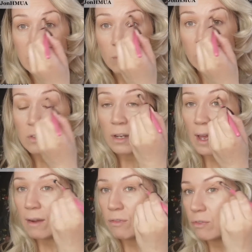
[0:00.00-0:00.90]
It works on
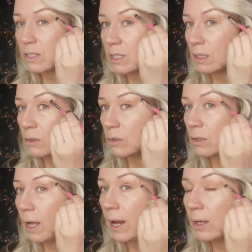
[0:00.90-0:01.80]
every
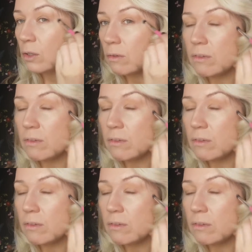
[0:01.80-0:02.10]
single eye colour.